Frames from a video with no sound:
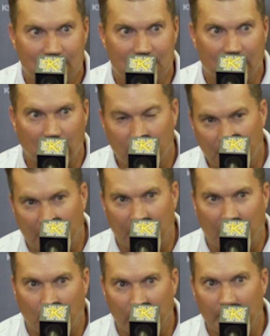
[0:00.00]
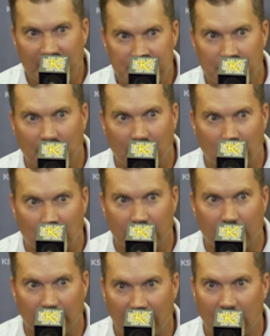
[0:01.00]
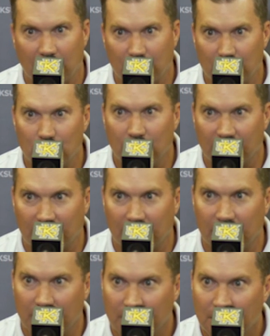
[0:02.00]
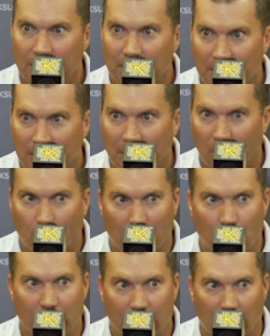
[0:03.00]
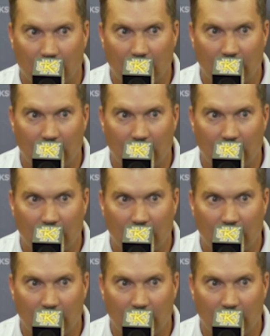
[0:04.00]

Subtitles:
So I want to make sure I'm clear on how I'm communicating on where we are.